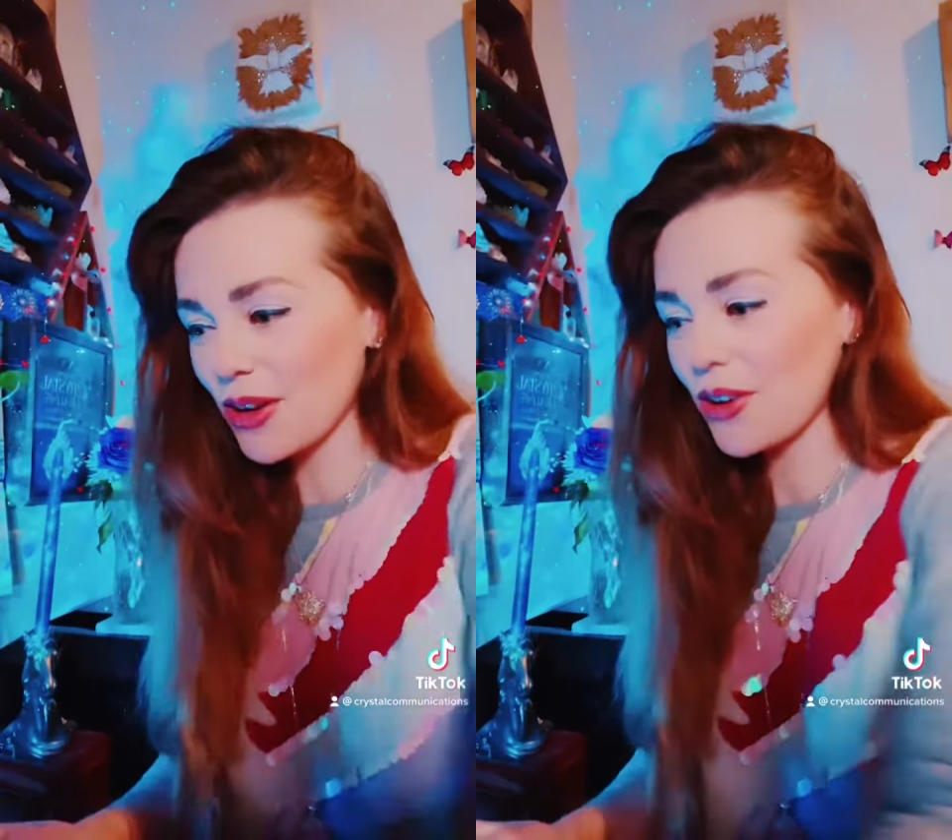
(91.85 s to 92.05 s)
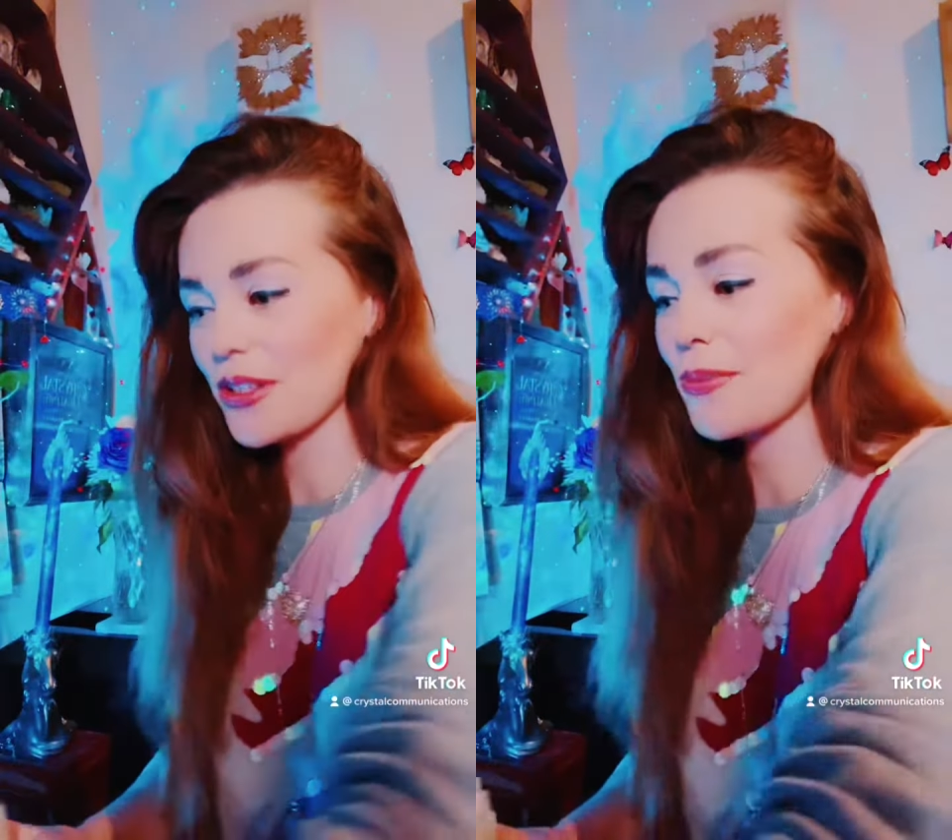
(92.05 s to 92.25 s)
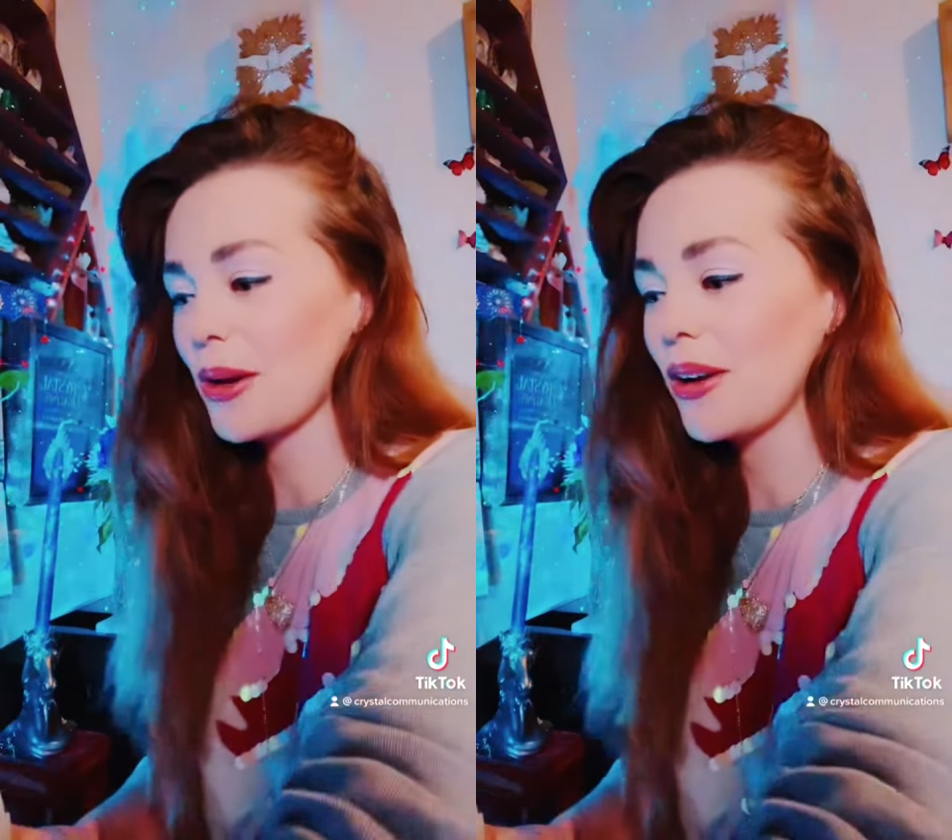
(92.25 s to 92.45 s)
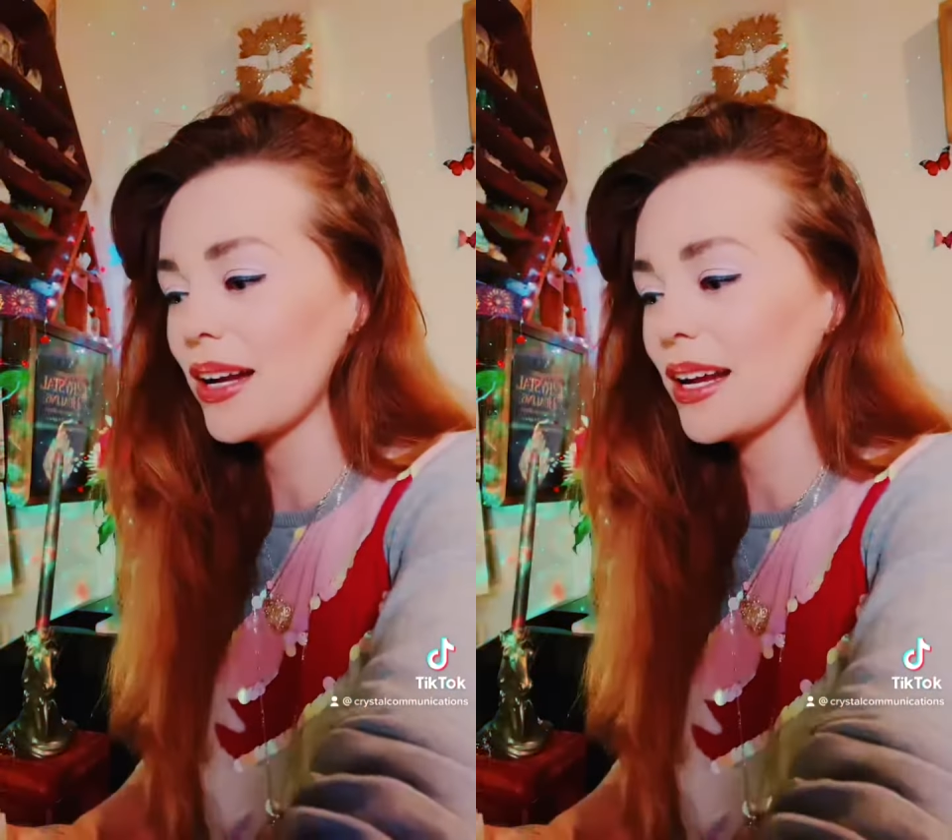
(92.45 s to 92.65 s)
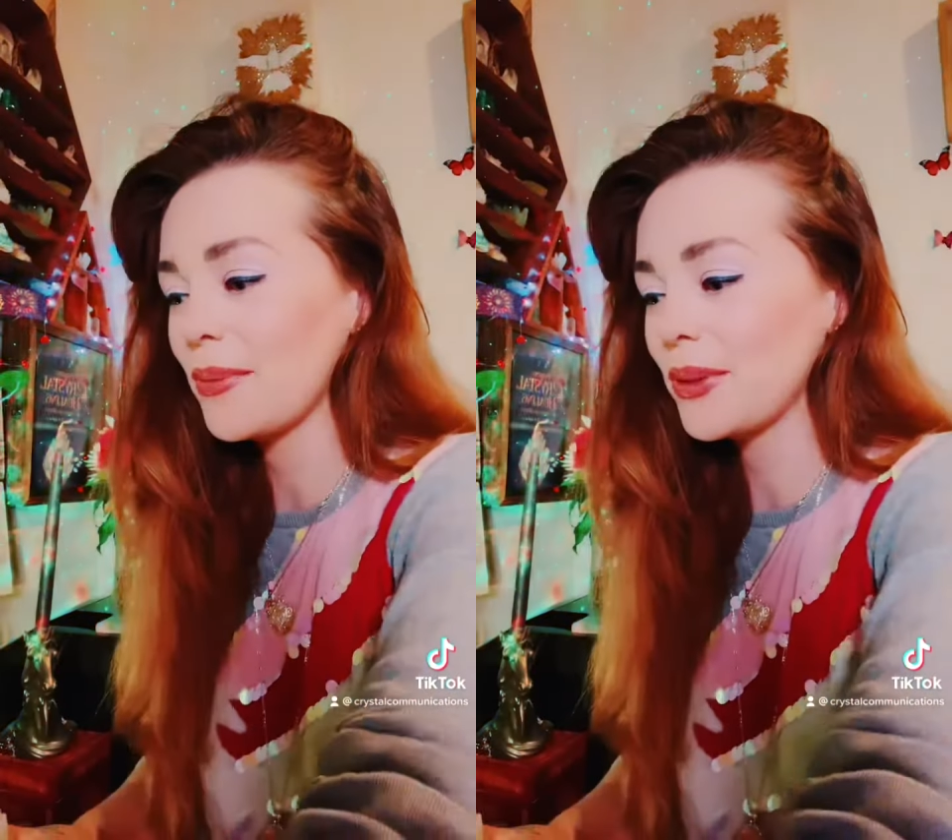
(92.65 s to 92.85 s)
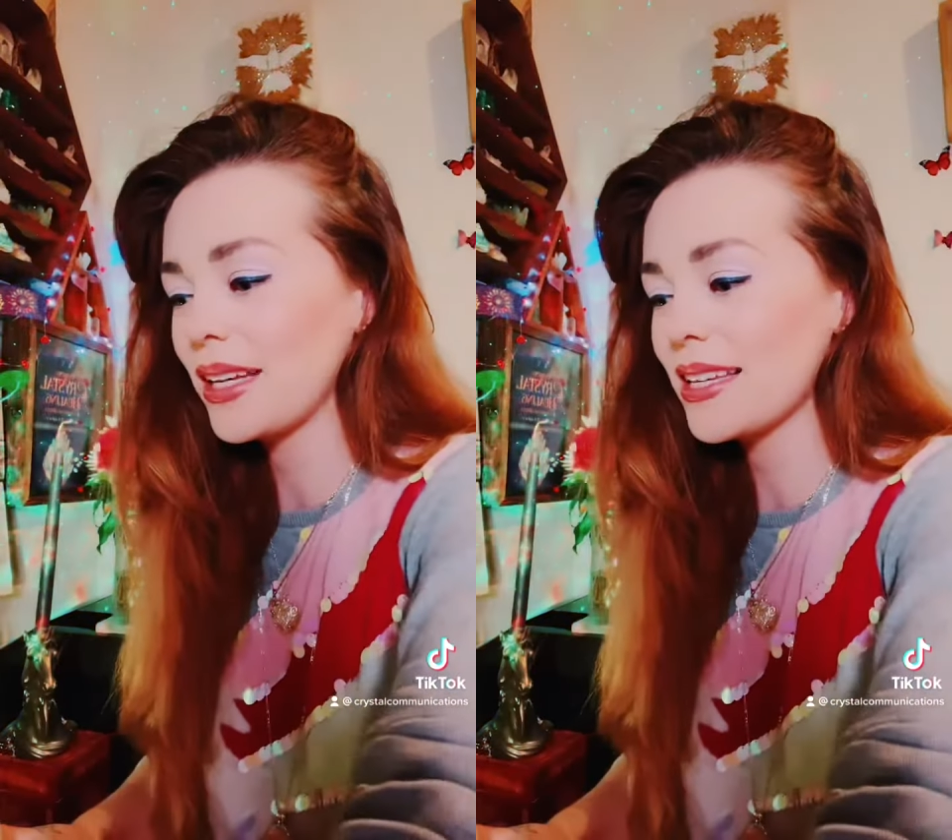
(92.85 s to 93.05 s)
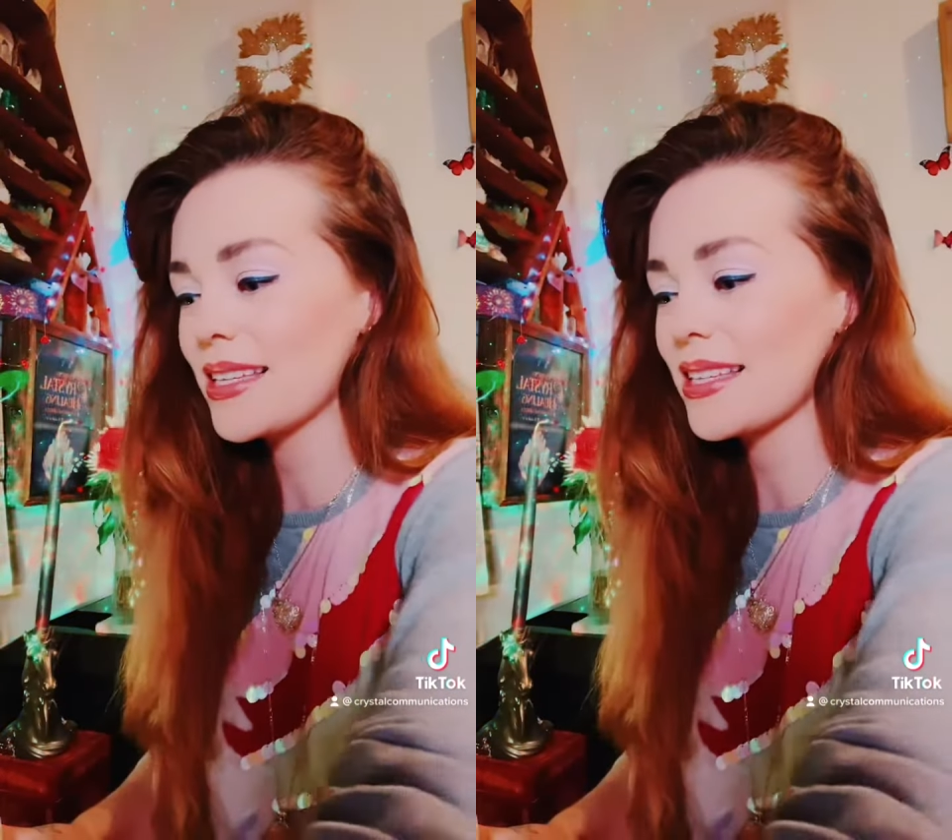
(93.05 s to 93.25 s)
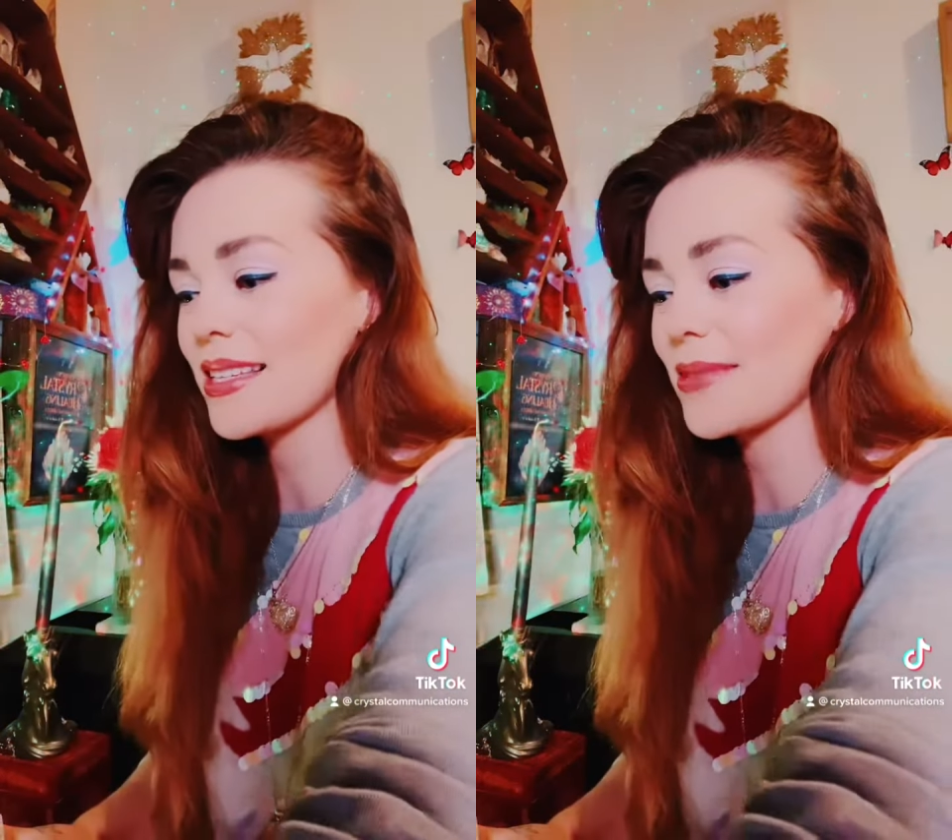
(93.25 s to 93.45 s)
your spirit animal
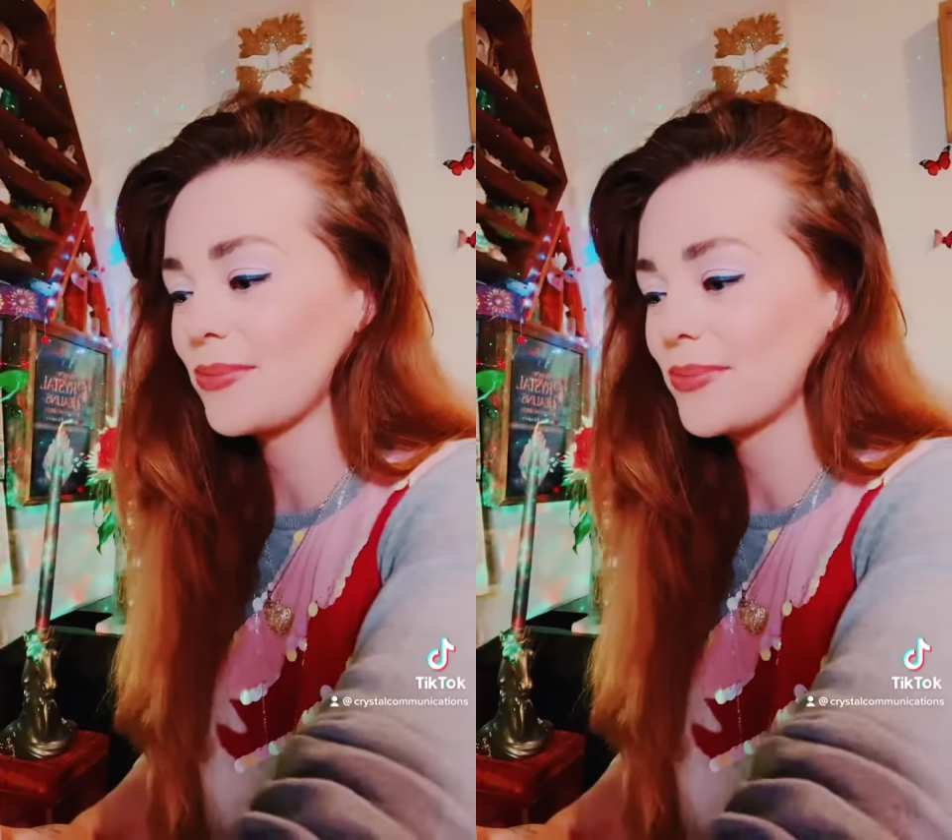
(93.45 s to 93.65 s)
is